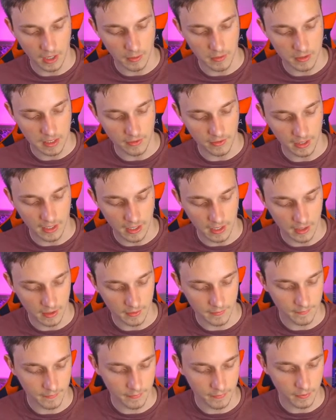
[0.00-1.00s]
I was living here
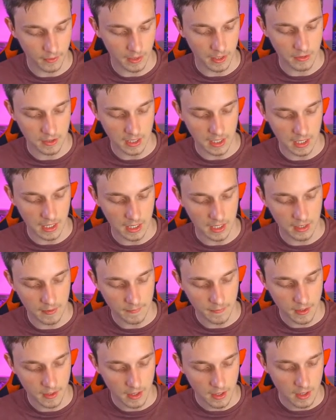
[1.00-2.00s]
when I was a kid.
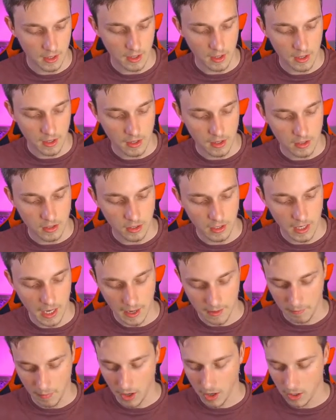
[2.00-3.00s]
So yeah,
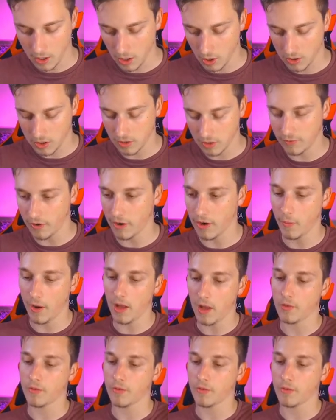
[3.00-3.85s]
Marco's did very well.